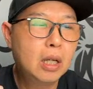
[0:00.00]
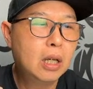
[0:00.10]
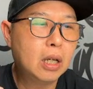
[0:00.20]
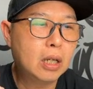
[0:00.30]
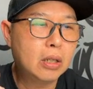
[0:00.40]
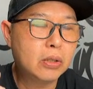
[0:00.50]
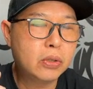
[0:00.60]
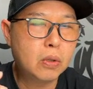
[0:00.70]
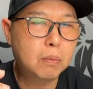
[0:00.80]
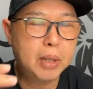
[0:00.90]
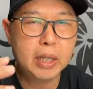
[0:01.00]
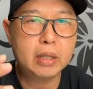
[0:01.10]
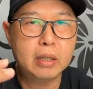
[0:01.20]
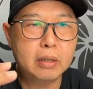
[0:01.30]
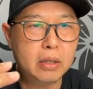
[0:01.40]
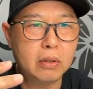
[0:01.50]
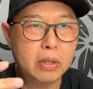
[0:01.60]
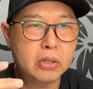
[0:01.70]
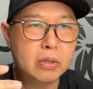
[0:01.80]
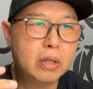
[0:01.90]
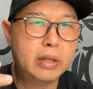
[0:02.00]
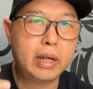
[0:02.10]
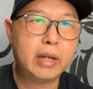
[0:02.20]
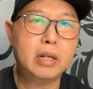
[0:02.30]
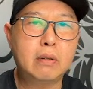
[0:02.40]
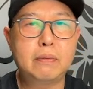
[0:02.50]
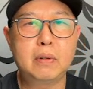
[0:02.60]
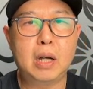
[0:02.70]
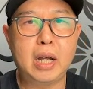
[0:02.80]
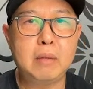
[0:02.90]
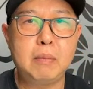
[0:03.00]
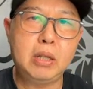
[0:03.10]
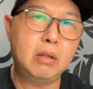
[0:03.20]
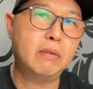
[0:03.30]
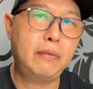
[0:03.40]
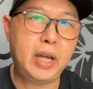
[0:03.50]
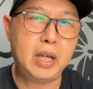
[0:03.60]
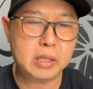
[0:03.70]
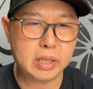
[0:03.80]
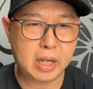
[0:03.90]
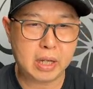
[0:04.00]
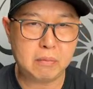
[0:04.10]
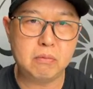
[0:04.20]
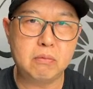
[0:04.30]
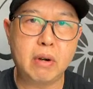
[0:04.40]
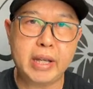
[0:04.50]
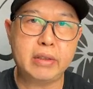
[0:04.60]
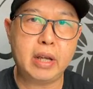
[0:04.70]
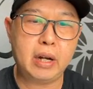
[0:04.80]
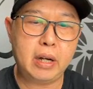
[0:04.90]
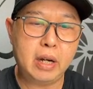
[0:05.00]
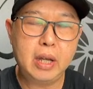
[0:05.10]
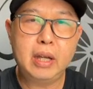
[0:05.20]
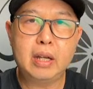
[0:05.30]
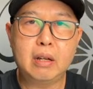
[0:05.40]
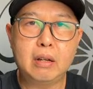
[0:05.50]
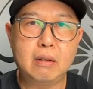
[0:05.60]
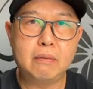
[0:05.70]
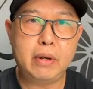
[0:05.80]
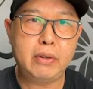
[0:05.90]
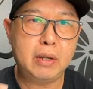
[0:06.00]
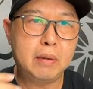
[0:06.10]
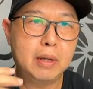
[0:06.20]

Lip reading: But you know, it's not that kind of I'm in your face, I'm right there, a very